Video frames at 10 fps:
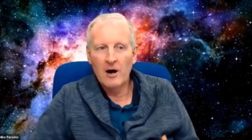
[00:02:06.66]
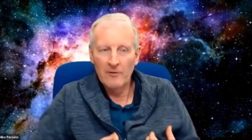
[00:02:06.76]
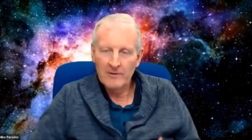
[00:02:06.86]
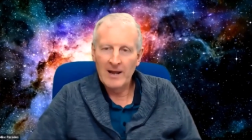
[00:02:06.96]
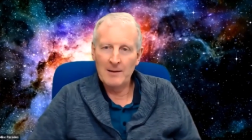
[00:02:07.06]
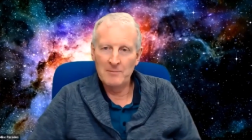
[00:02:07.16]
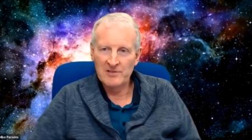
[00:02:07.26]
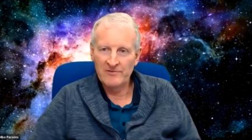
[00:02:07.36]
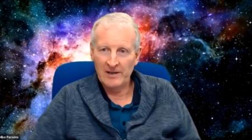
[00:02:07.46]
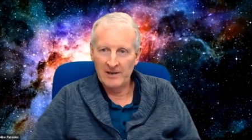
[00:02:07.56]
our own
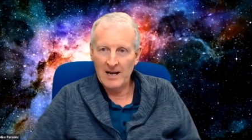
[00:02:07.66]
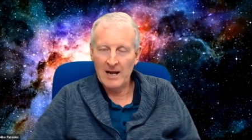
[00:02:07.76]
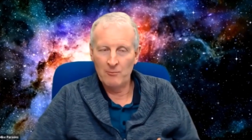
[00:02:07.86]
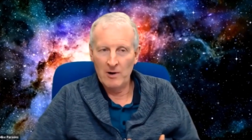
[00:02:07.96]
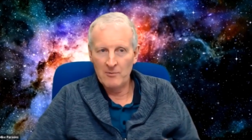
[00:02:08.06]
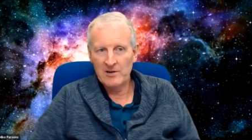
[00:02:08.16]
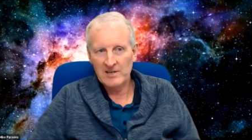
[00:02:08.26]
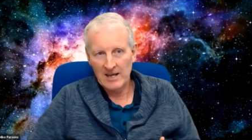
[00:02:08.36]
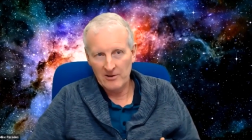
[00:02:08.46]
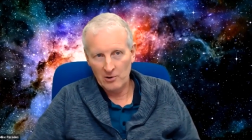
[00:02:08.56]
atmosphere and when we're
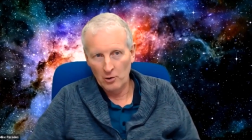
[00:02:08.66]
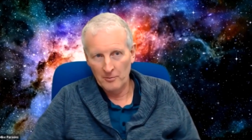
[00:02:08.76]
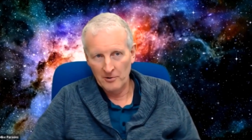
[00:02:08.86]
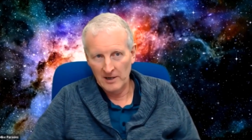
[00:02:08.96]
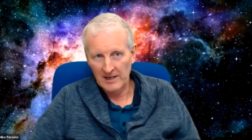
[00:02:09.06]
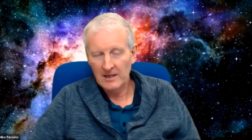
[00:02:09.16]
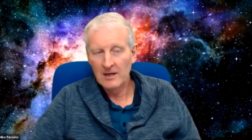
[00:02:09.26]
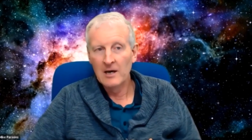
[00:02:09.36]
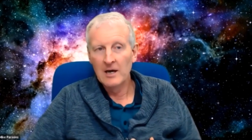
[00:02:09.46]
together corporately